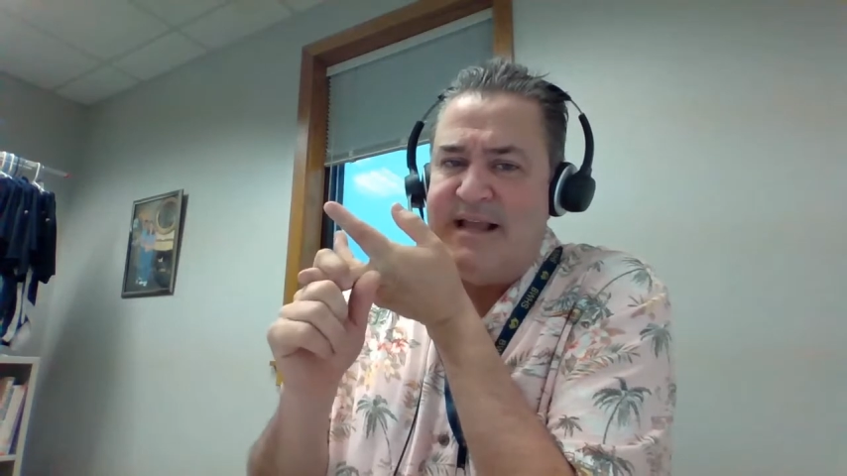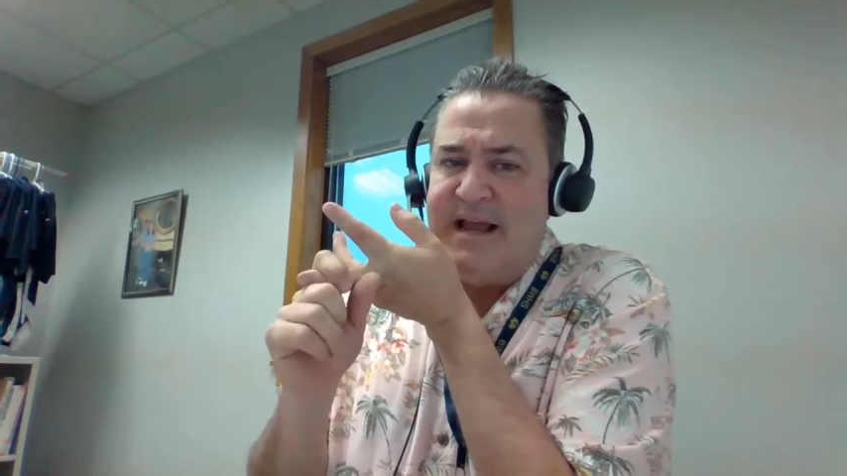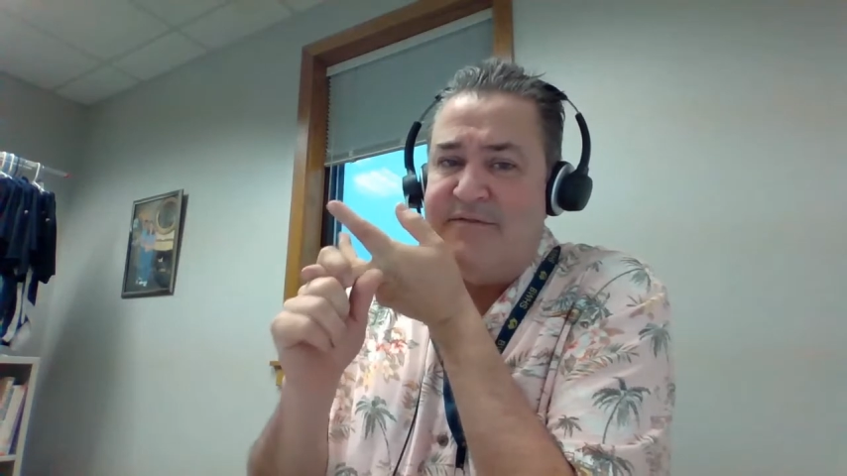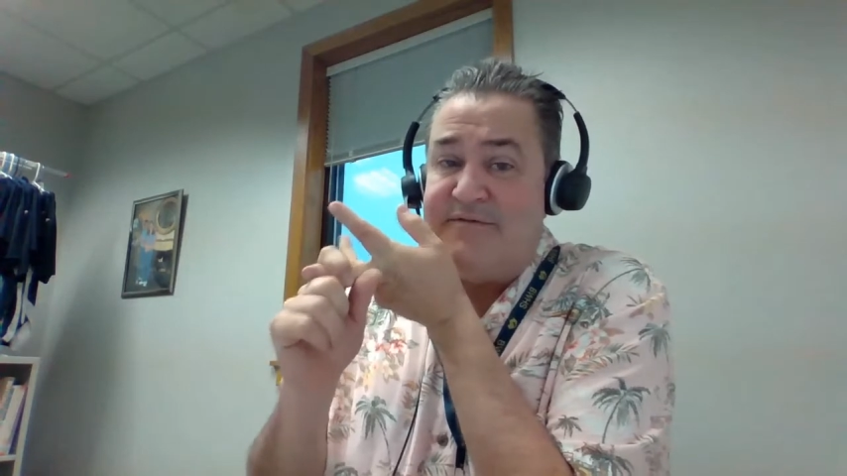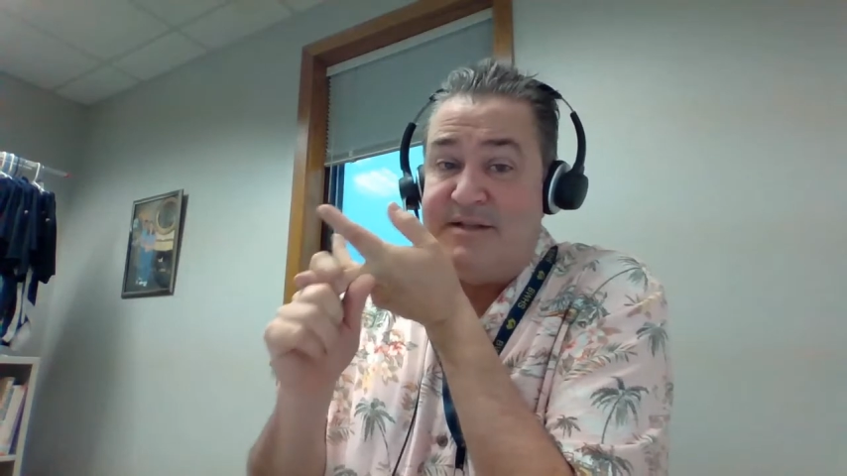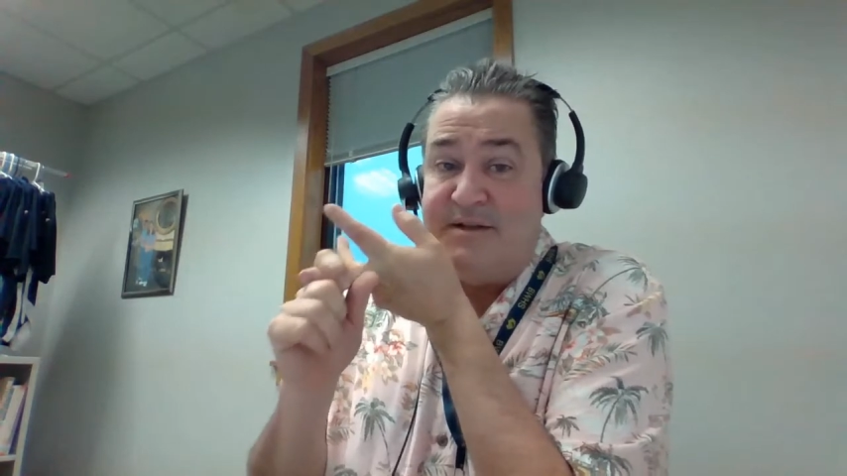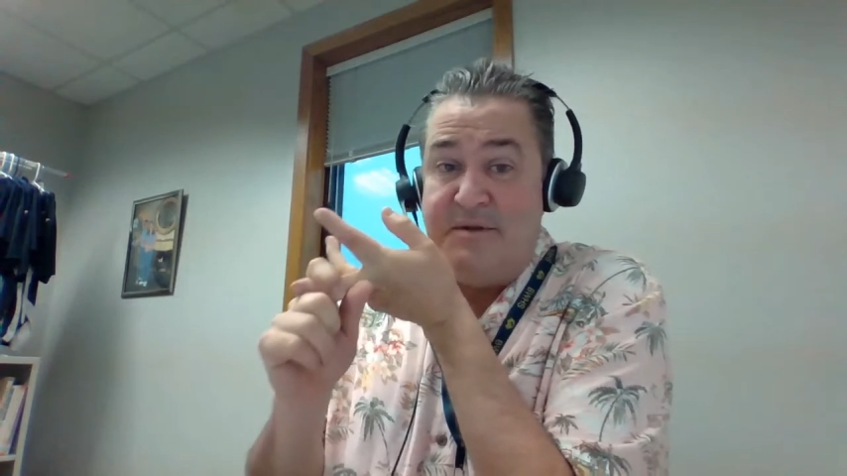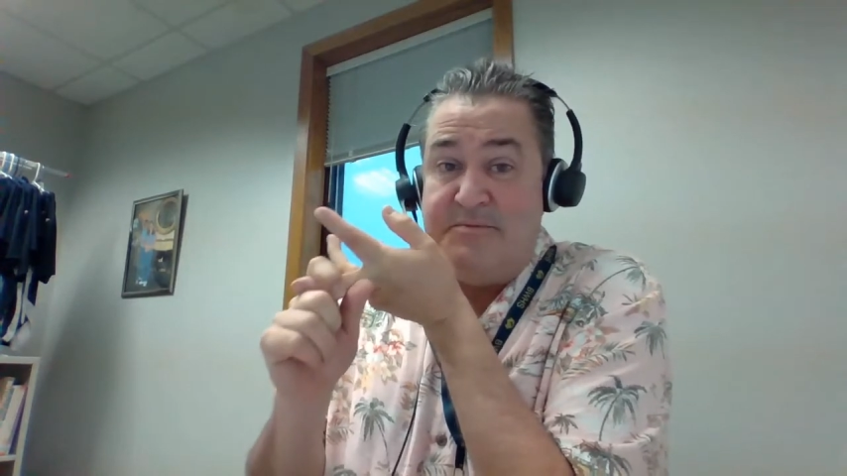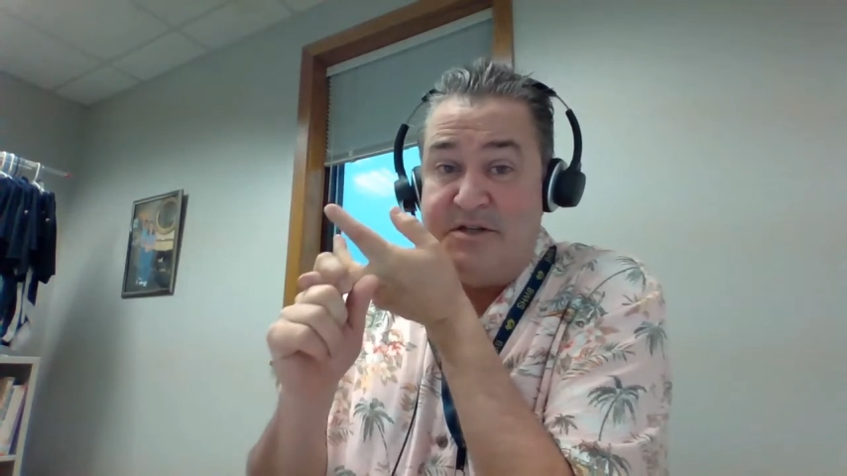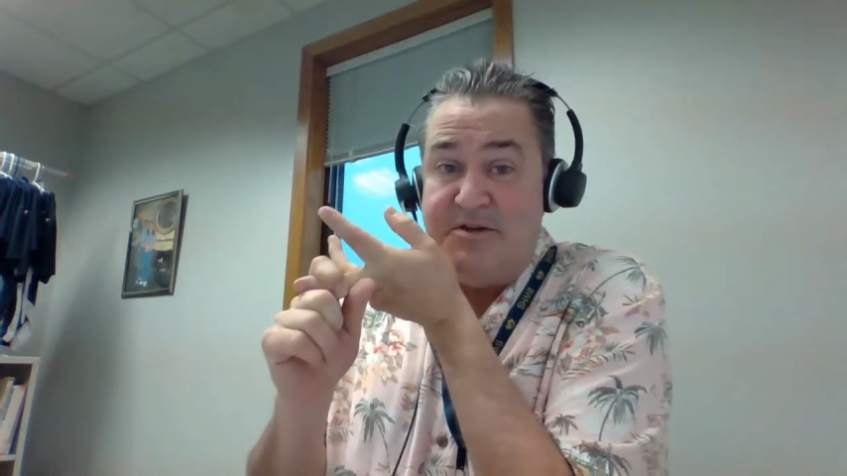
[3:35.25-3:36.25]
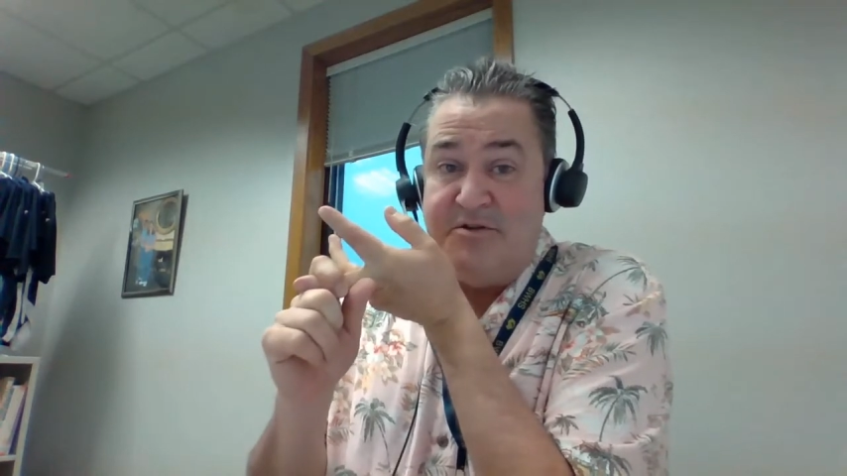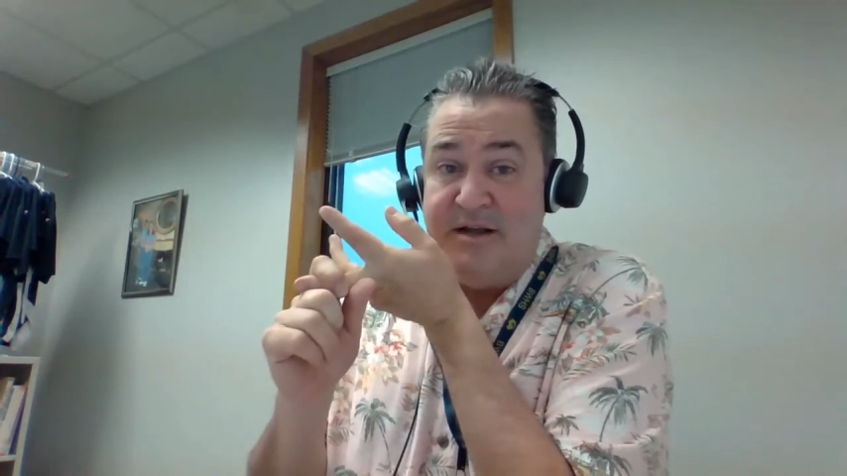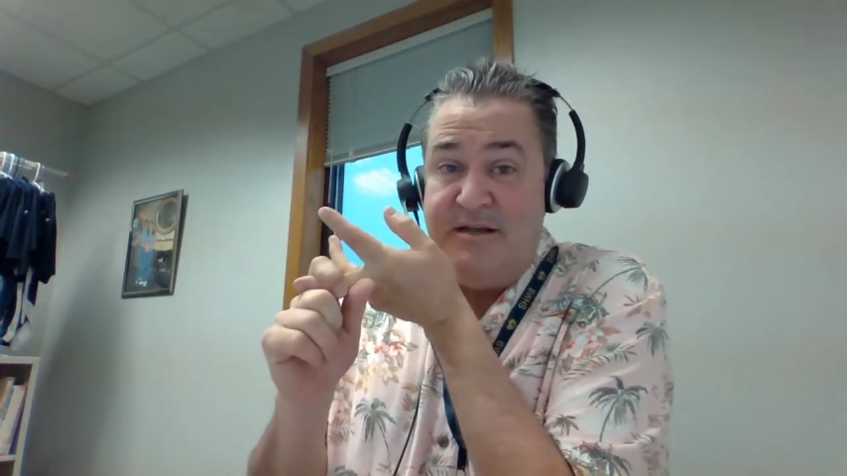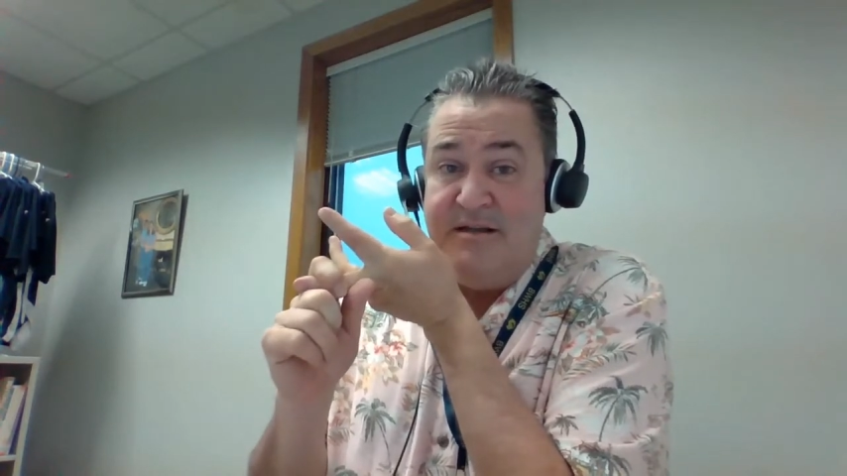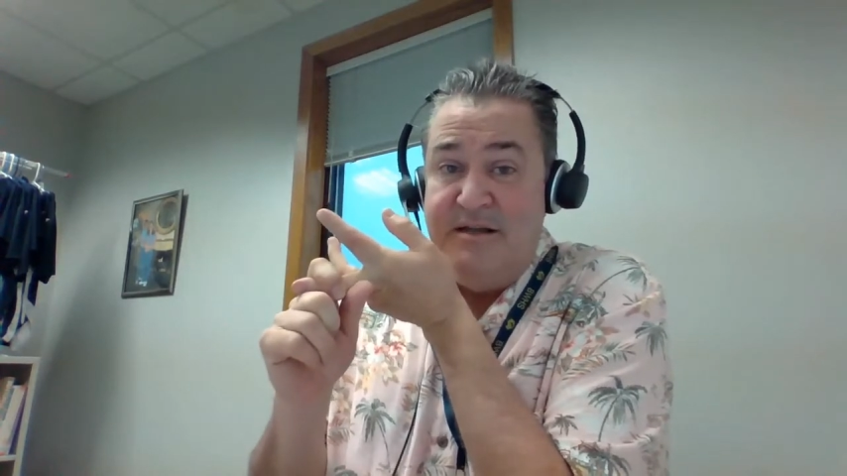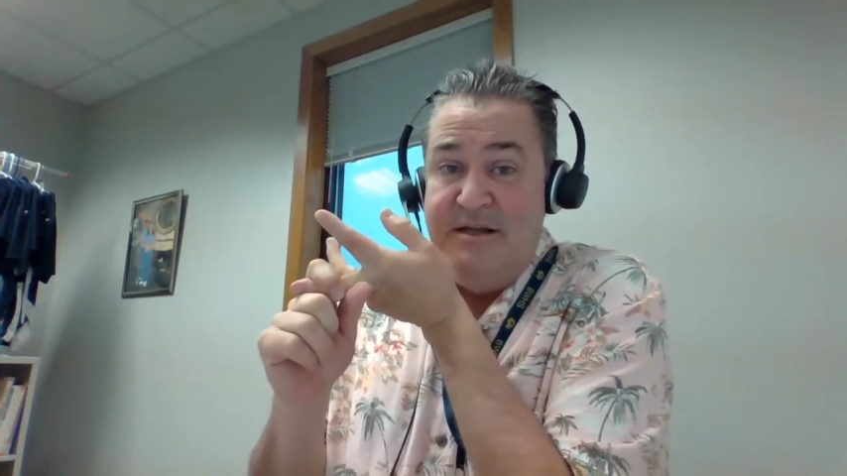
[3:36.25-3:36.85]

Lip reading: count for 70% of your grade.